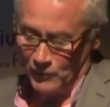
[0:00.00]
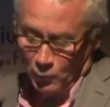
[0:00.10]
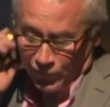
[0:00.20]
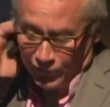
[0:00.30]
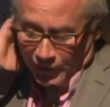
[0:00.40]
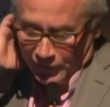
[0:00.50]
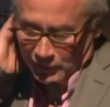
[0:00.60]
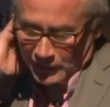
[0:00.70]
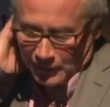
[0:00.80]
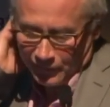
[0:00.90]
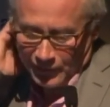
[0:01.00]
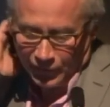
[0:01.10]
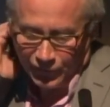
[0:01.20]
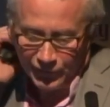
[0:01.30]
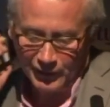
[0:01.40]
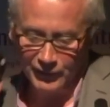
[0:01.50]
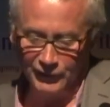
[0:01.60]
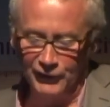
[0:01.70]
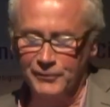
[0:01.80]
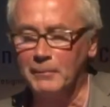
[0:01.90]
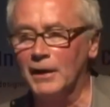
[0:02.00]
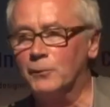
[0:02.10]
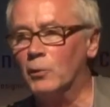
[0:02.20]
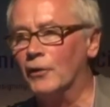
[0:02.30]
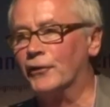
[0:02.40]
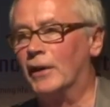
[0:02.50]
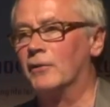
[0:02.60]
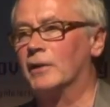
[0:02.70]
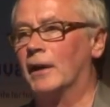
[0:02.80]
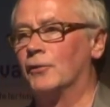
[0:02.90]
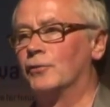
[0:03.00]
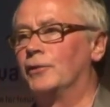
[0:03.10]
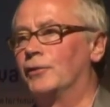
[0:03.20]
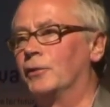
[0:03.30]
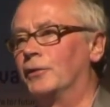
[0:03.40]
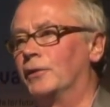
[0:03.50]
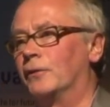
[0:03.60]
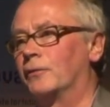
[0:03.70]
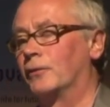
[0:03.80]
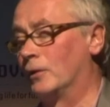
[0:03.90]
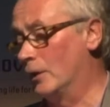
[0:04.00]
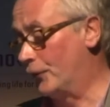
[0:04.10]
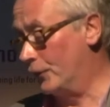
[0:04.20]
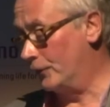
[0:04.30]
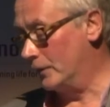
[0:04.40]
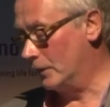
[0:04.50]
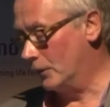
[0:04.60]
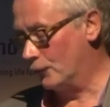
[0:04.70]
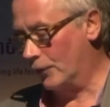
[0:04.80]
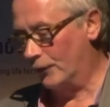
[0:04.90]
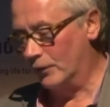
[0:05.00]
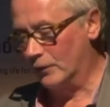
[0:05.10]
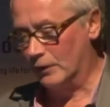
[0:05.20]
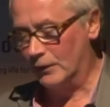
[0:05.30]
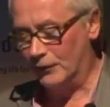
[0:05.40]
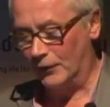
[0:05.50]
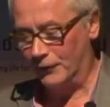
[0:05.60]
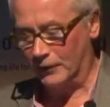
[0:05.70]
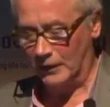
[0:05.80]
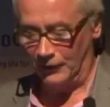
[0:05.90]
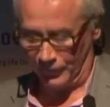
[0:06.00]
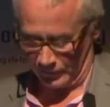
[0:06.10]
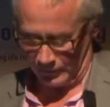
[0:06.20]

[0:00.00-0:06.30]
We started looking at this, and this might well sound counterintuitive for a city interested in intensification.